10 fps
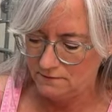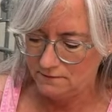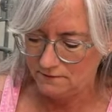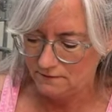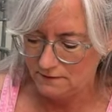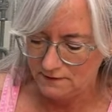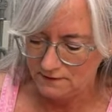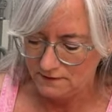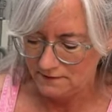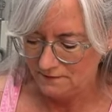
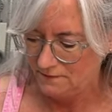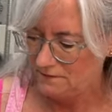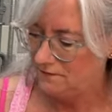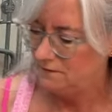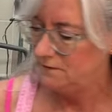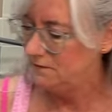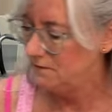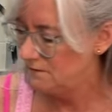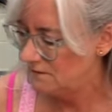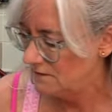
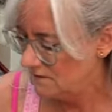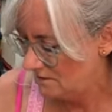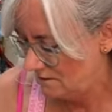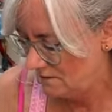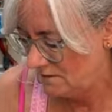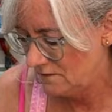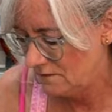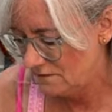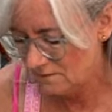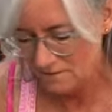
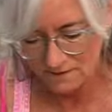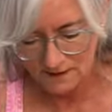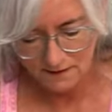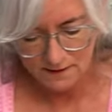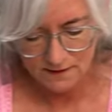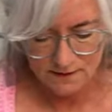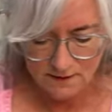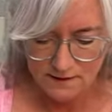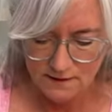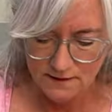
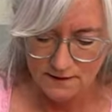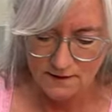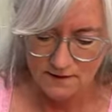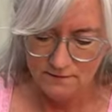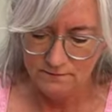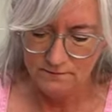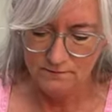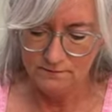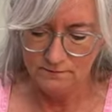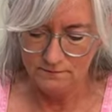
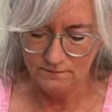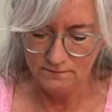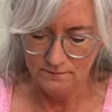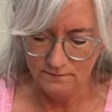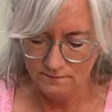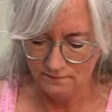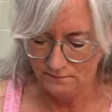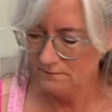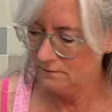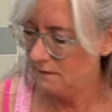
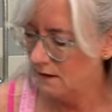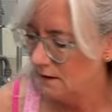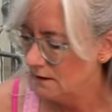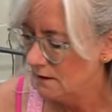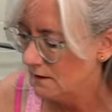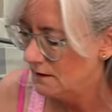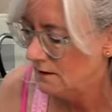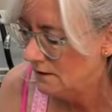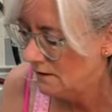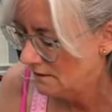
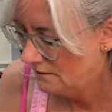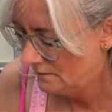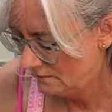No one is speaking in this clip.